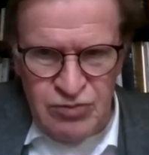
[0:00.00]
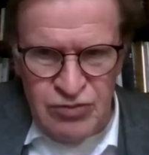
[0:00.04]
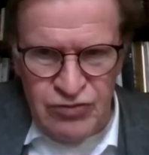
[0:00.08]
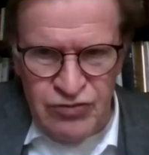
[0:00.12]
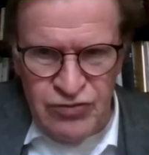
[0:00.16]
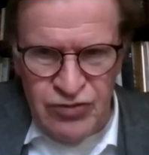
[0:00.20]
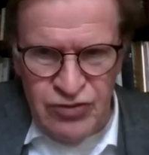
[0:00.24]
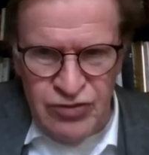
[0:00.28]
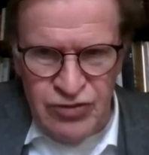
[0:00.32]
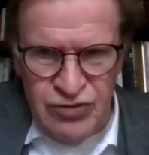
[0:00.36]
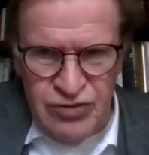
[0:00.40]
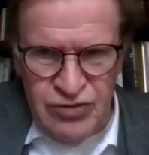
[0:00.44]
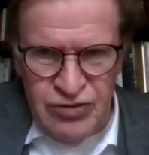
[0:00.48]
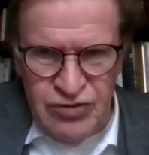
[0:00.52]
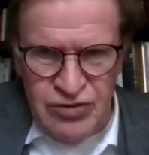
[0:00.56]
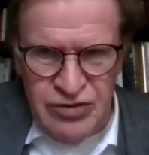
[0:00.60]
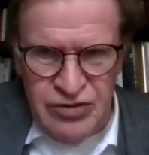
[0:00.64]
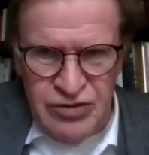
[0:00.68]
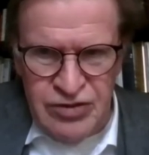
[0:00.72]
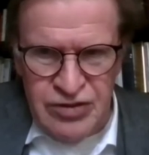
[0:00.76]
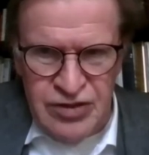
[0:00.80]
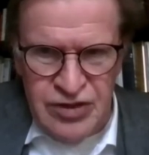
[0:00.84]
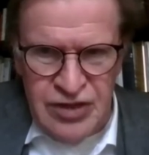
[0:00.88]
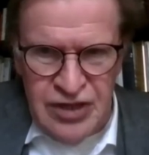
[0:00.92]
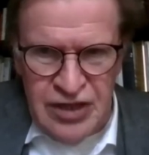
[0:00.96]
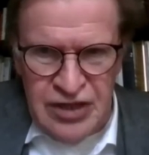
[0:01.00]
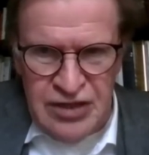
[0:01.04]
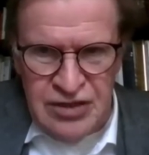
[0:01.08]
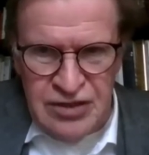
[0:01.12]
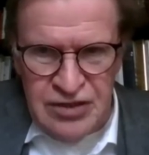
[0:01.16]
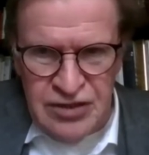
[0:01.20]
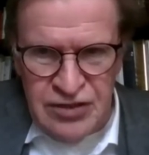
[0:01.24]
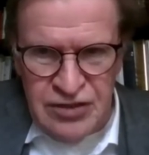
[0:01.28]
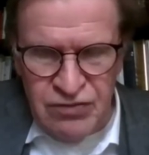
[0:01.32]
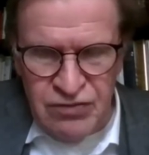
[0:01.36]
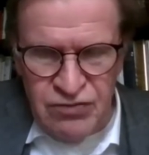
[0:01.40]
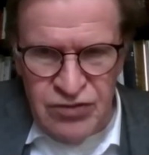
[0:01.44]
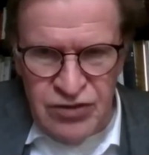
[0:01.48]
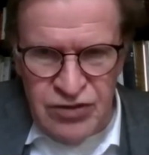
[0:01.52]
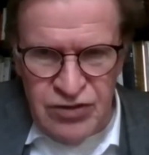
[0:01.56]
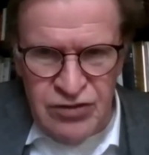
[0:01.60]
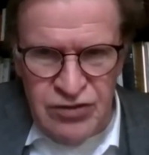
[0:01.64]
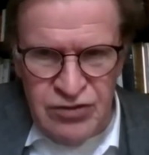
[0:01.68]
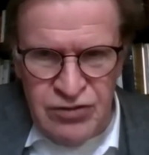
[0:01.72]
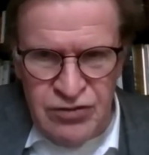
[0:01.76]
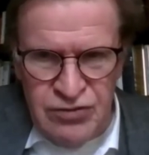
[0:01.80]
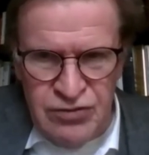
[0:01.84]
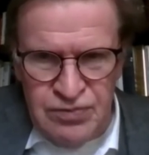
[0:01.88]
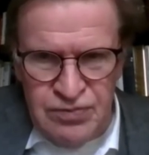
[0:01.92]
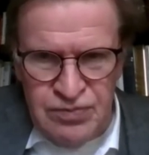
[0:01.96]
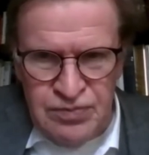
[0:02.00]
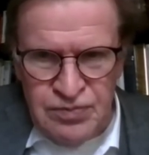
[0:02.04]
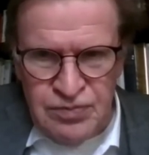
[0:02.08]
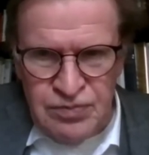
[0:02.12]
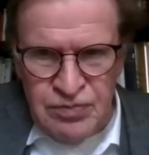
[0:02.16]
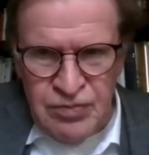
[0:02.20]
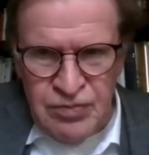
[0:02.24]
before 1972.